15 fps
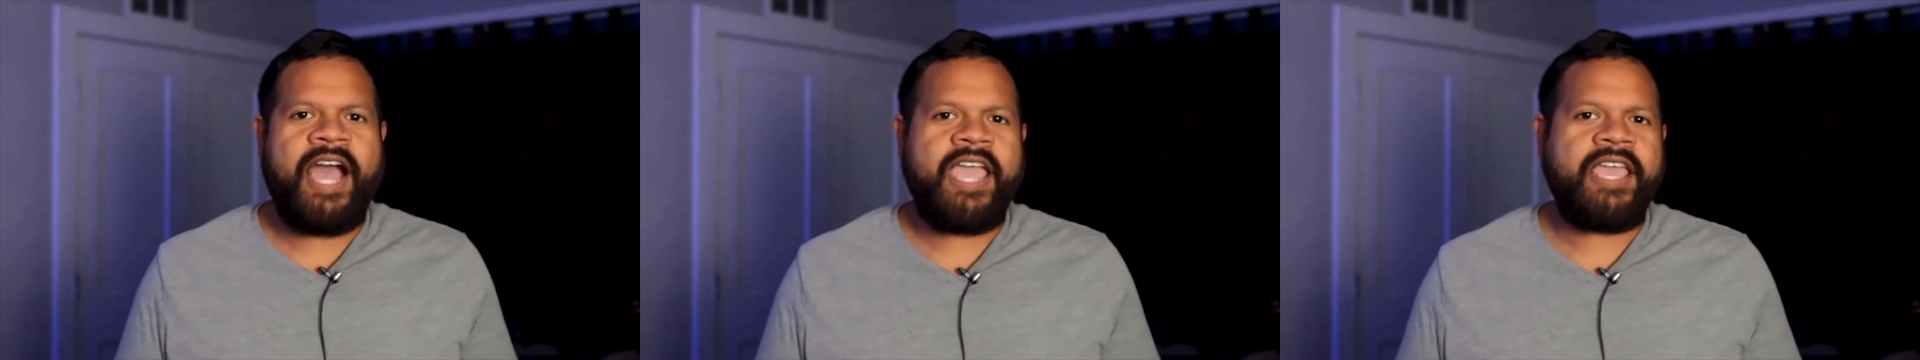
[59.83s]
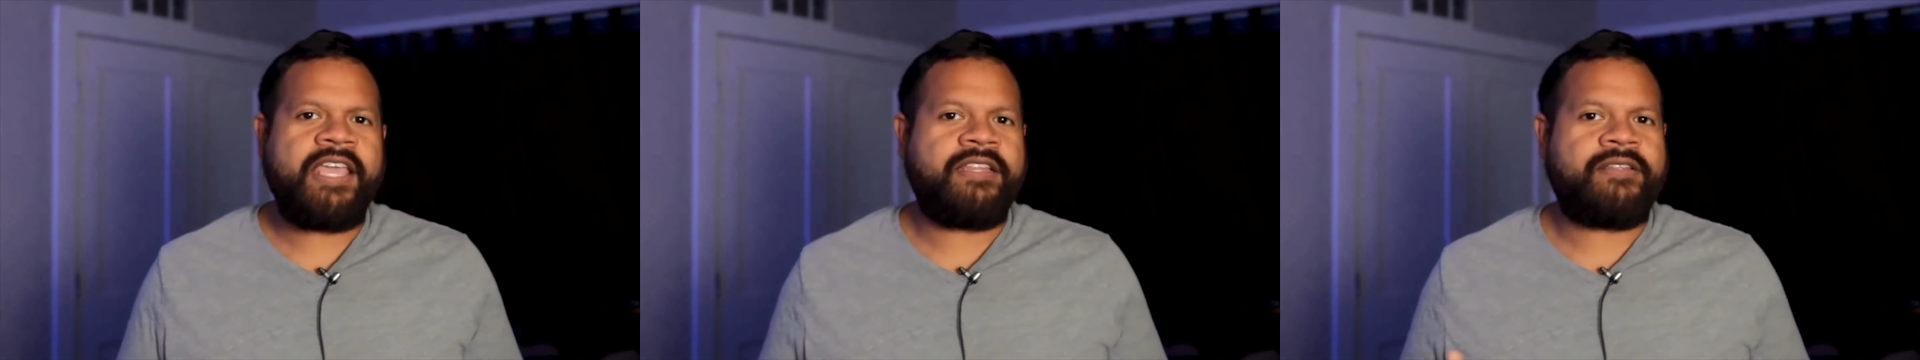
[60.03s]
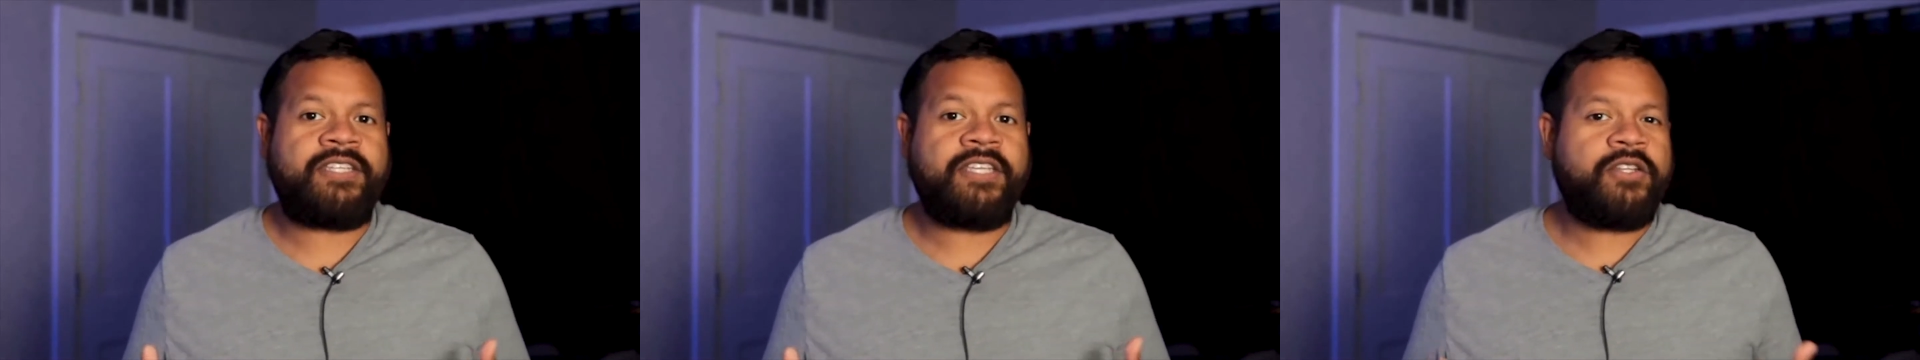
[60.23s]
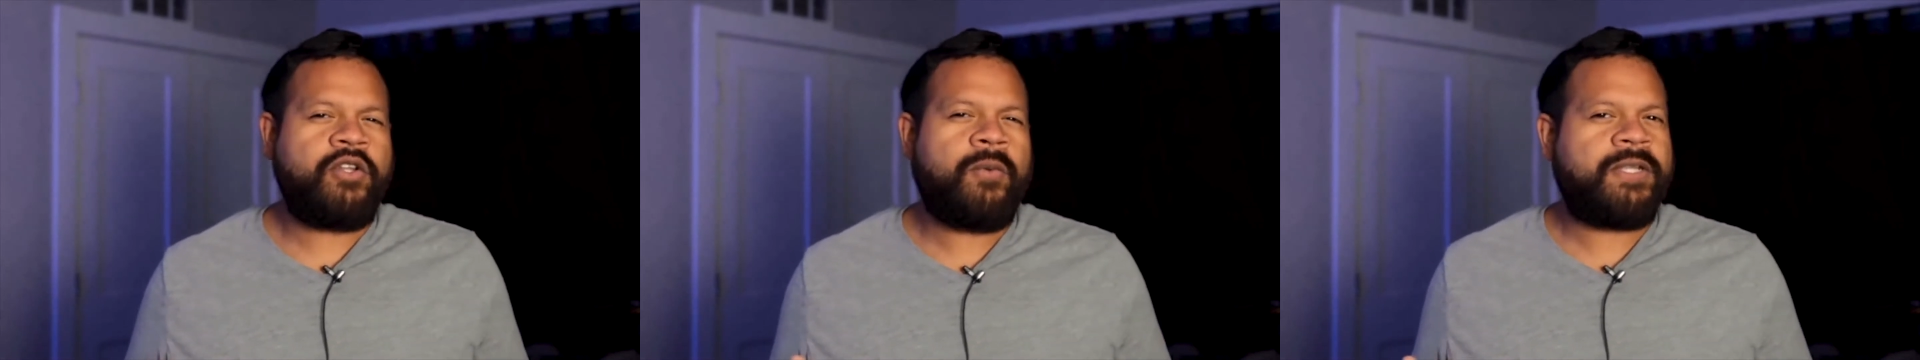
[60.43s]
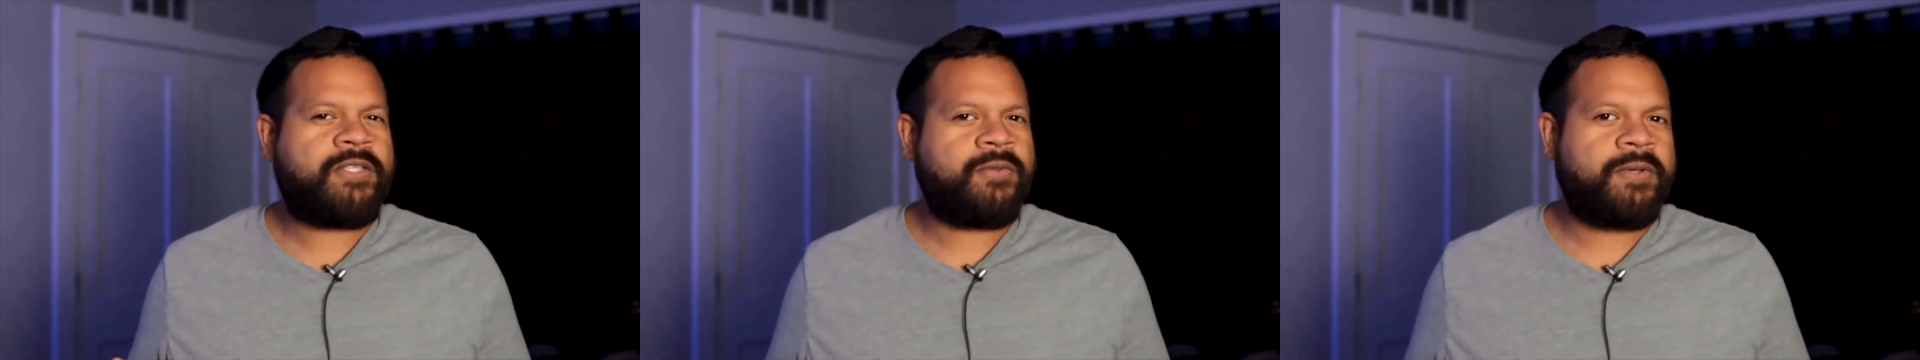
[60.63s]
I didn't know
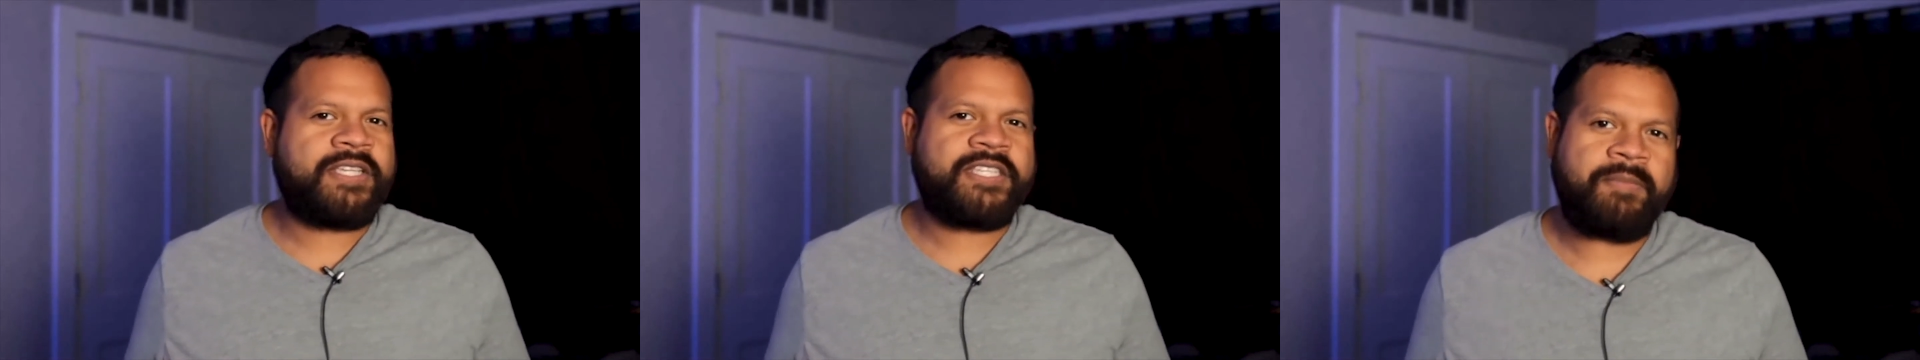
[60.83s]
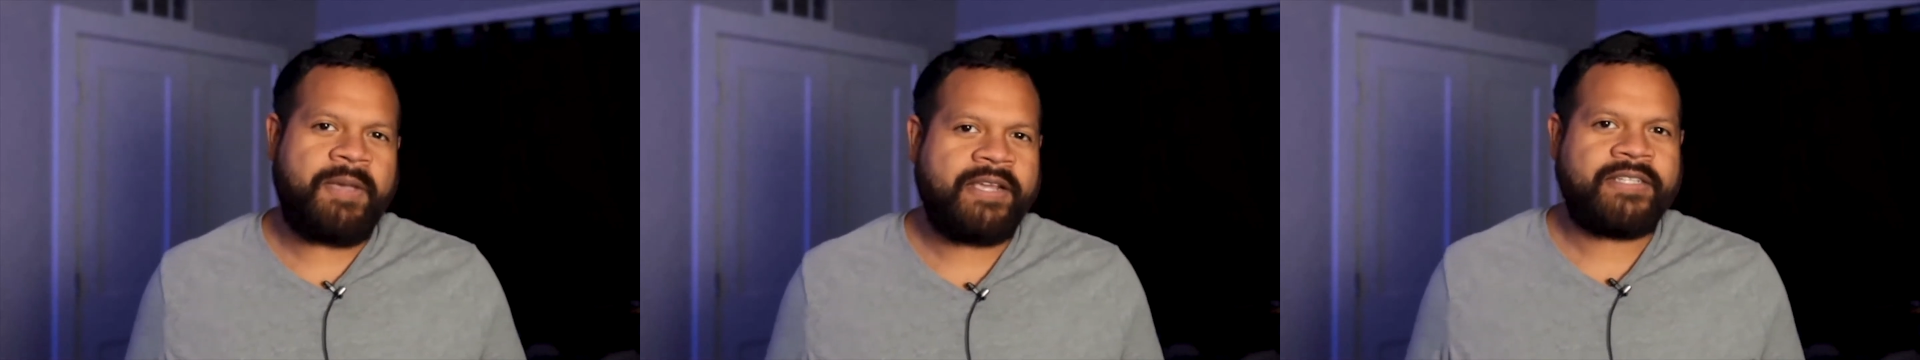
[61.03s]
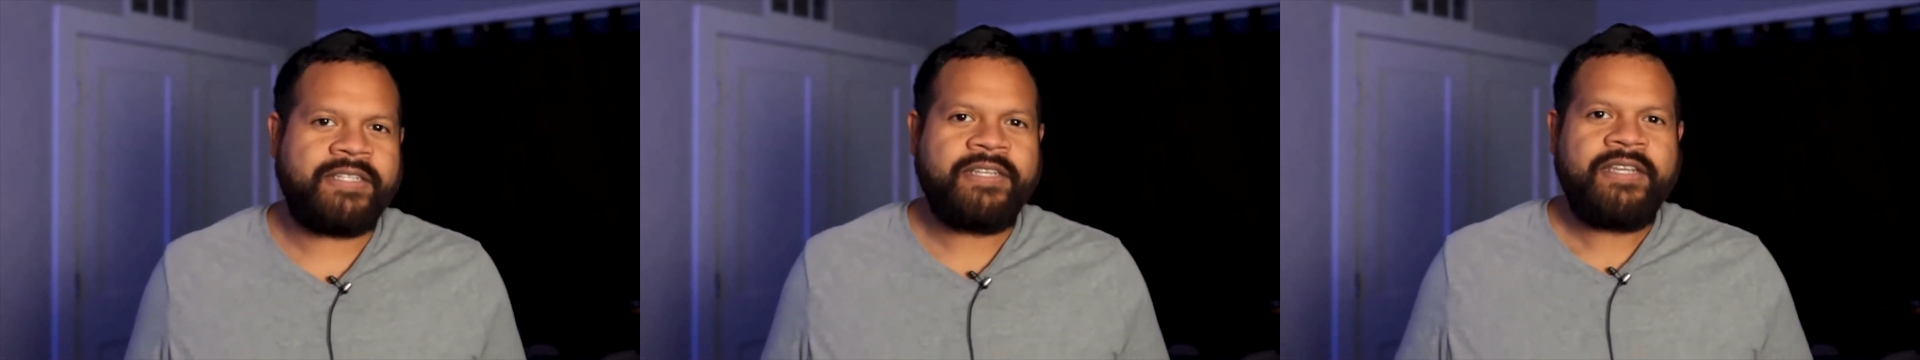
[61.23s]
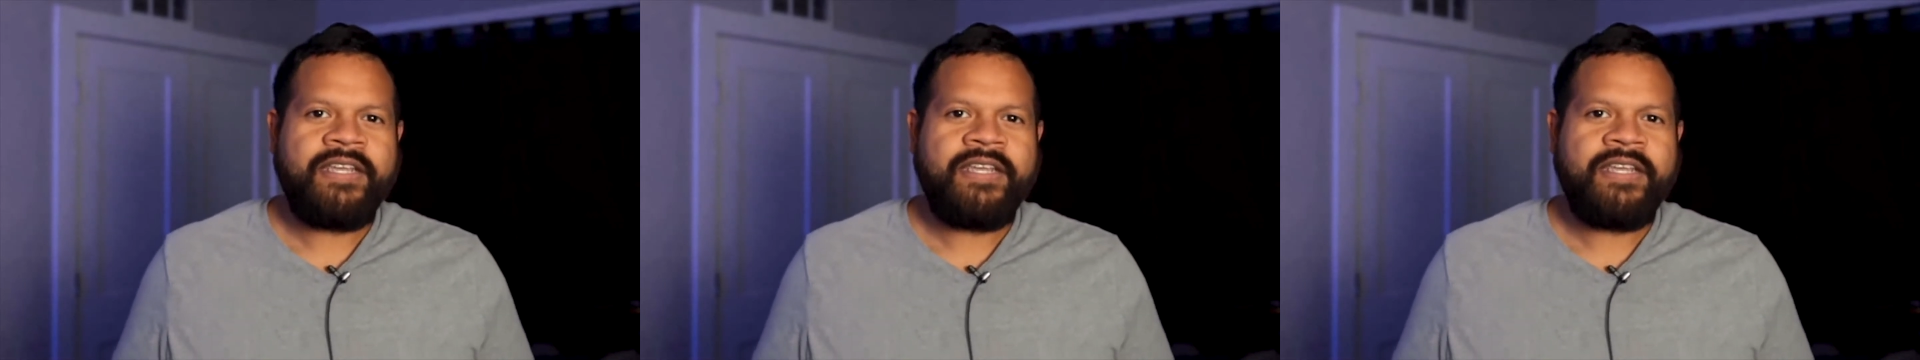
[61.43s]
what to expect.